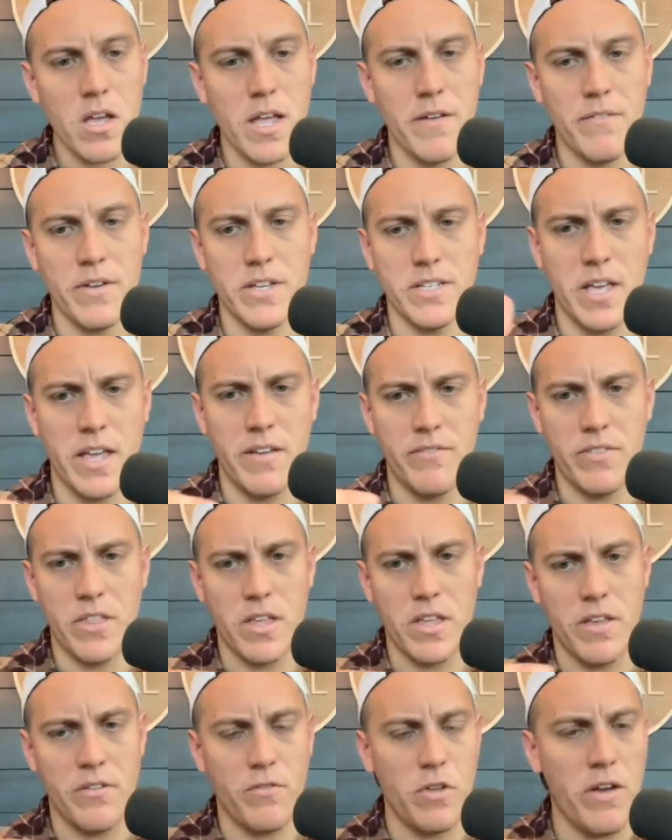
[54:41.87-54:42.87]

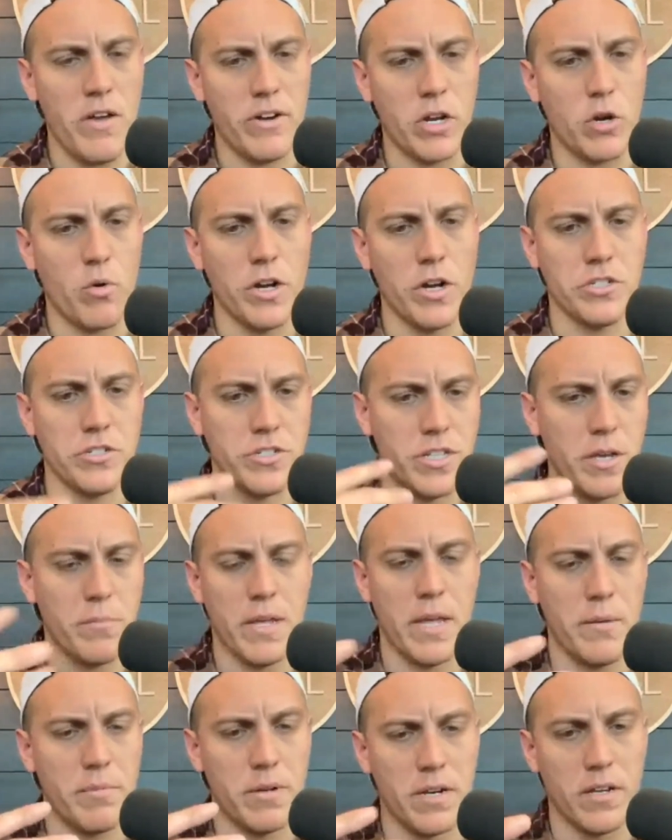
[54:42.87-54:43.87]
if you have any questions, they'll
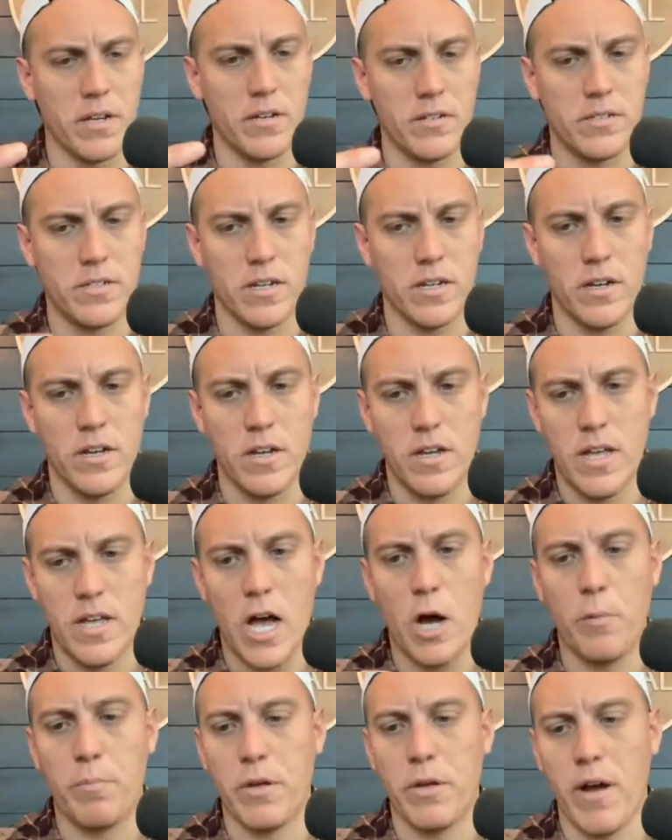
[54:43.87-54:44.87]
be able to
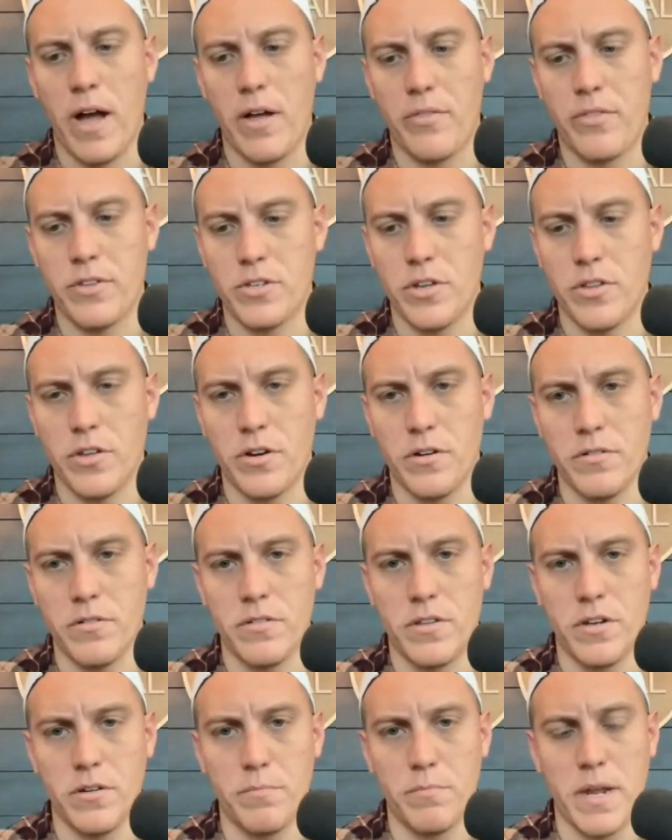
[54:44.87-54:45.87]
help you out. So
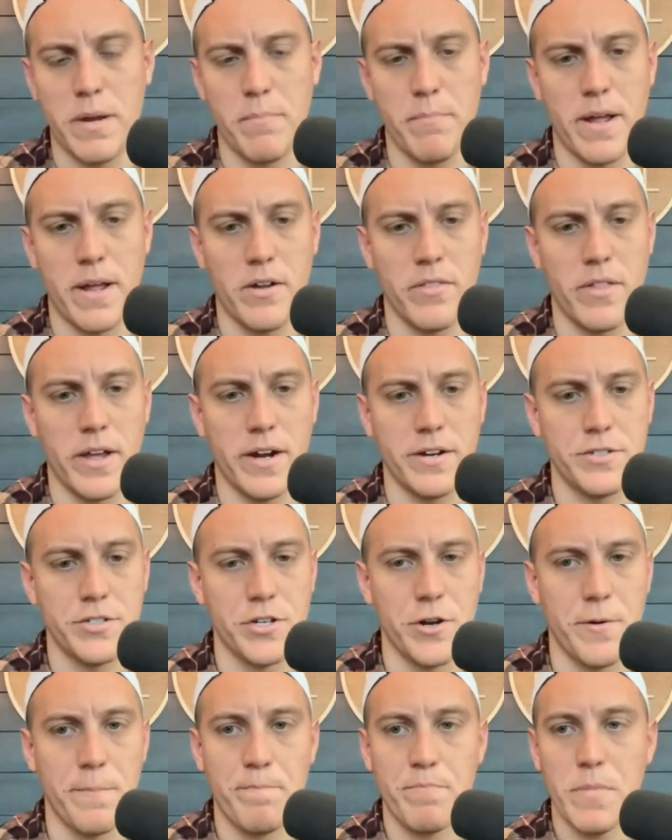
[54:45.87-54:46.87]
they're being better there.
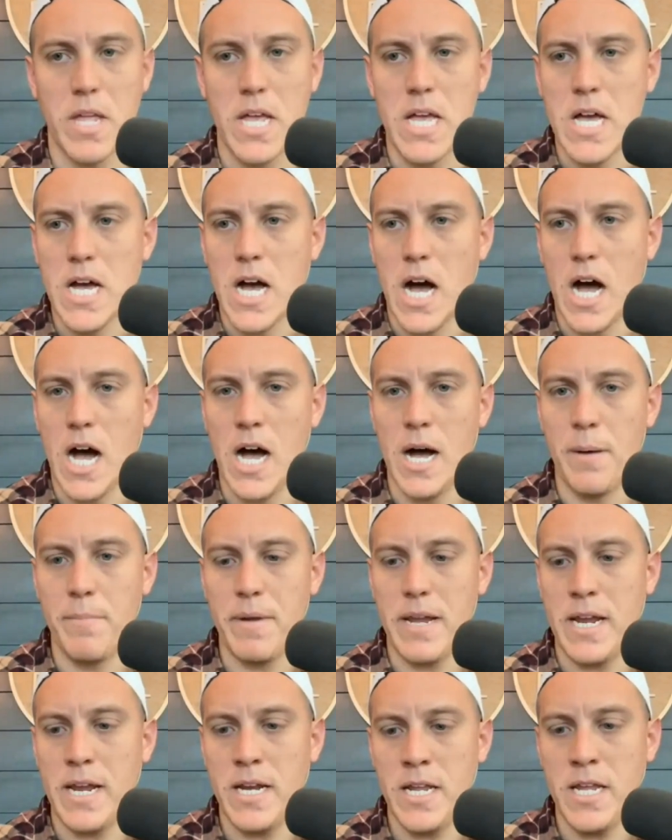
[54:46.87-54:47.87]
So,
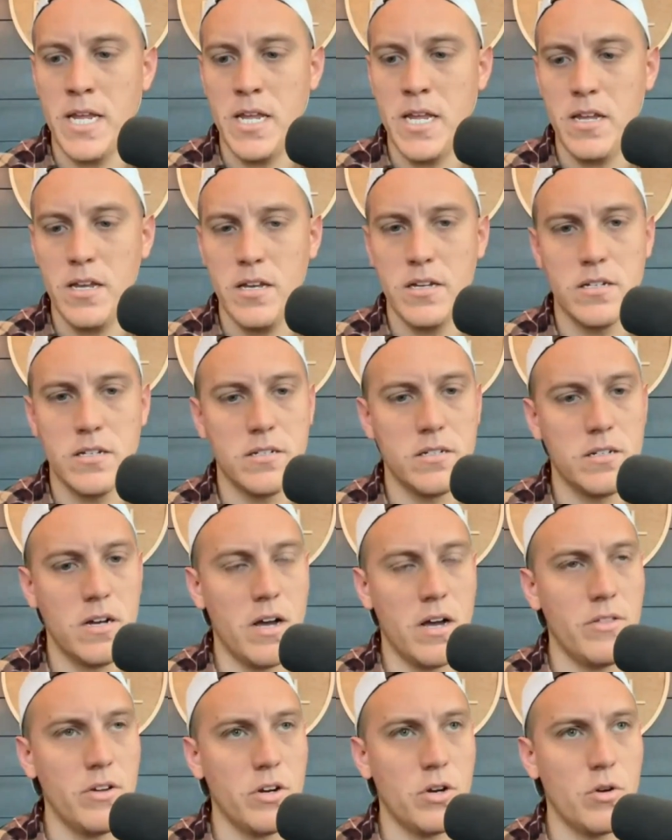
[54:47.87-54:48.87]
any
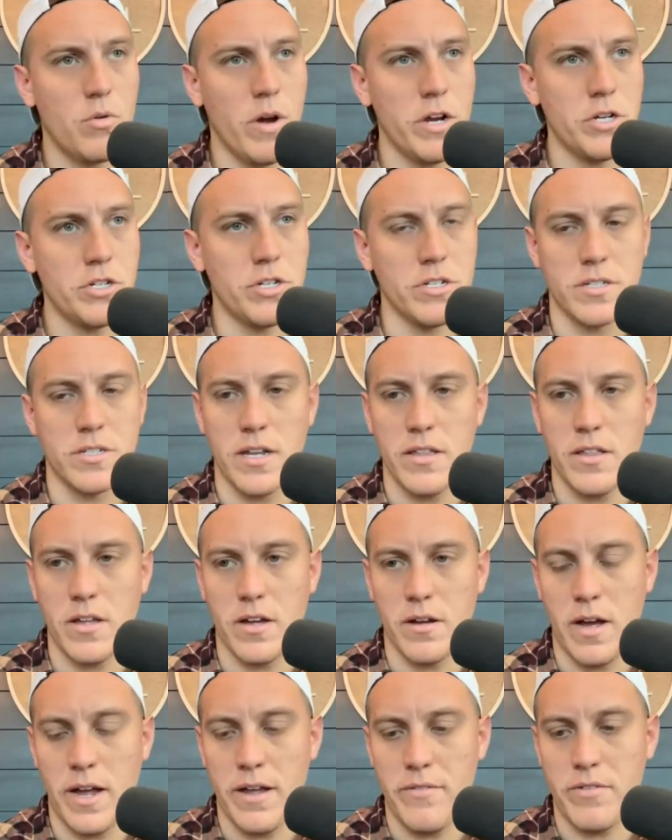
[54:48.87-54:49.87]
other questions?
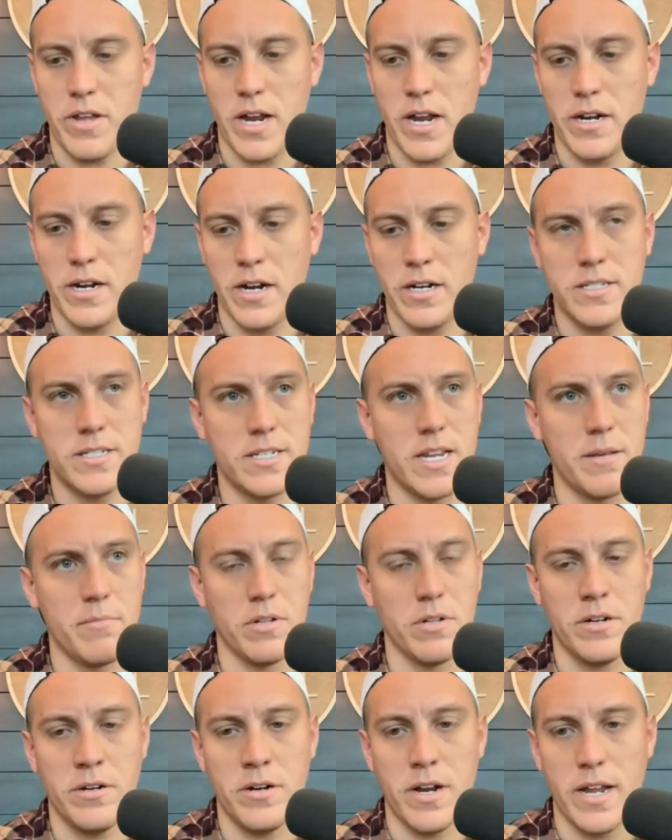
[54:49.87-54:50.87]
I've got an
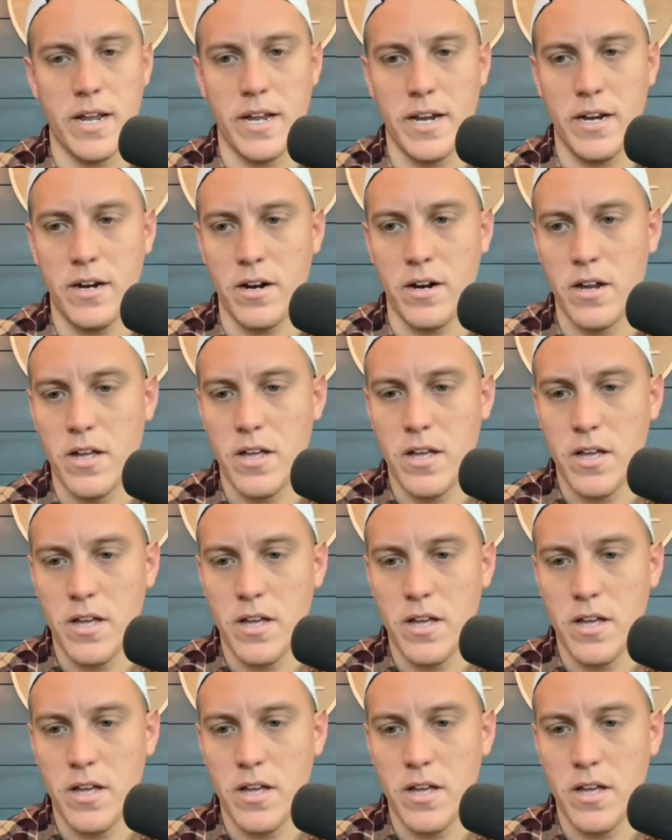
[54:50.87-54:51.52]
unstable internet here.